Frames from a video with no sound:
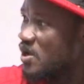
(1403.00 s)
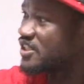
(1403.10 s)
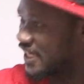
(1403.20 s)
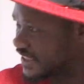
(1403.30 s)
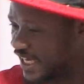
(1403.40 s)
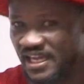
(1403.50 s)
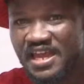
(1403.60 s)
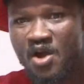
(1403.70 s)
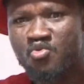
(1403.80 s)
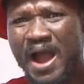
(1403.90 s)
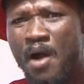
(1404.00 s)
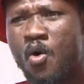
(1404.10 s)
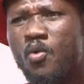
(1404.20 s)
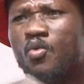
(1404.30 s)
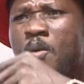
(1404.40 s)
we tire say
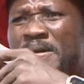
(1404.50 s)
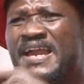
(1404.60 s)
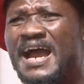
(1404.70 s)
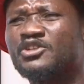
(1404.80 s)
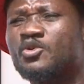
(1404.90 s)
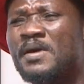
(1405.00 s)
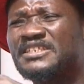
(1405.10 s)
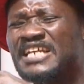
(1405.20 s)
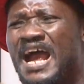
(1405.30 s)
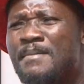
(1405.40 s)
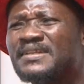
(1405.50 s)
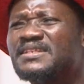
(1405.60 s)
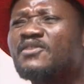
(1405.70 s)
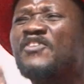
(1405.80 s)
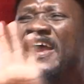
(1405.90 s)
wow wo be ye asoba kire ama
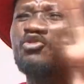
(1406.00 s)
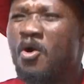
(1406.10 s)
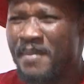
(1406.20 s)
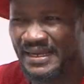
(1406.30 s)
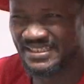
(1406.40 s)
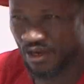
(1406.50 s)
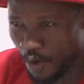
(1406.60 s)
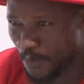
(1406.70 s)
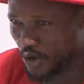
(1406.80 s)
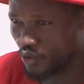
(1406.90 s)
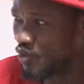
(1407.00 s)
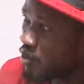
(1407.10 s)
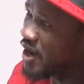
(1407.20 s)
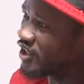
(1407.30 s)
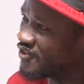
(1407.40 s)
divine command nyakobo no
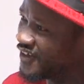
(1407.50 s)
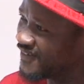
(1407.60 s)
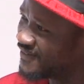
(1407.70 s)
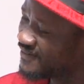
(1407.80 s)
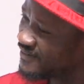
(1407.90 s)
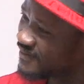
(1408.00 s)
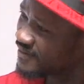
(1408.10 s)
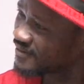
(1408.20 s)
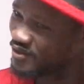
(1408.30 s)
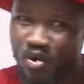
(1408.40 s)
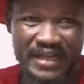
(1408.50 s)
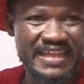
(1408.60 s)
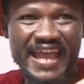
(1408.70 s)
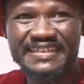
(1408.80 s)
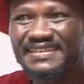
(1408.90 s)
wo na otwo no you are
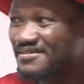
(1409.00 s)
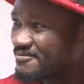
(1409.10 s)
dead